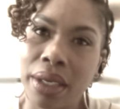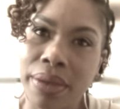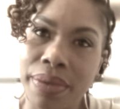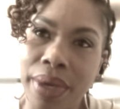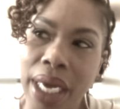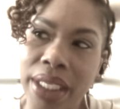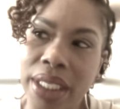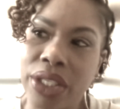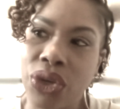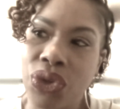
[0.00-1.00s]
I just
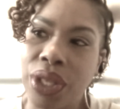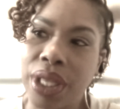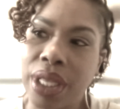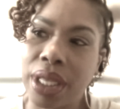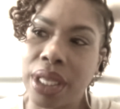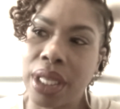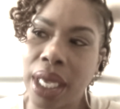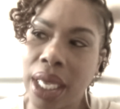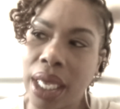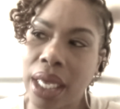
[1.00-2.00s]
don't think